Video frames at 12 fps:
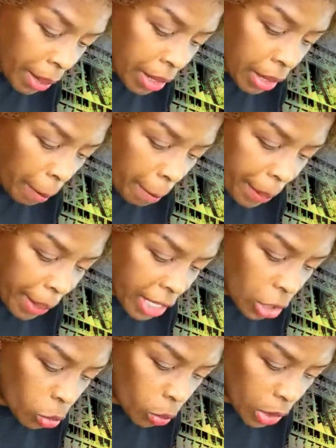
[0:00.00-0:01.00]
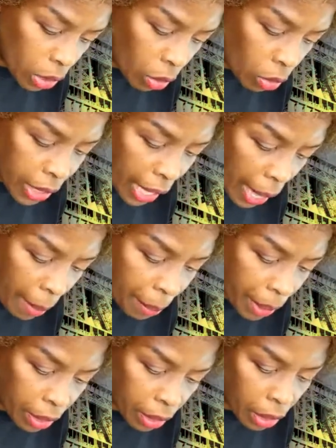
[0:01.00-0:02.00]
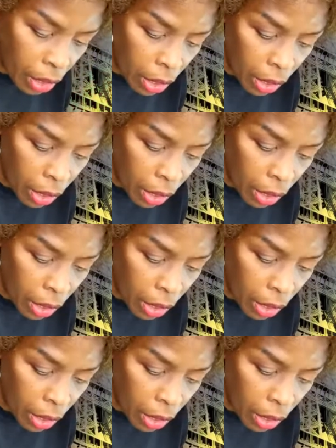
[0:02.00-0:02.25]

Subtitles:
But the best results happen